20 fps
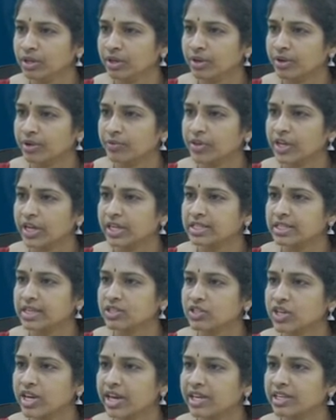there is a
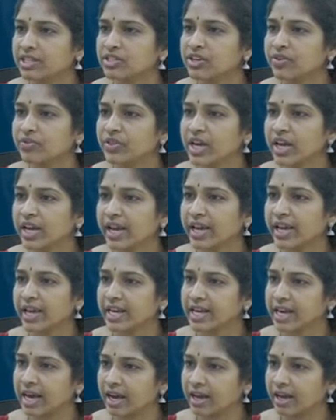change in the
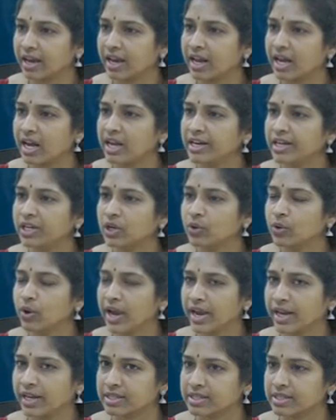area, L into
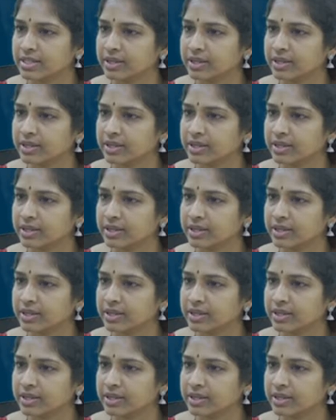X.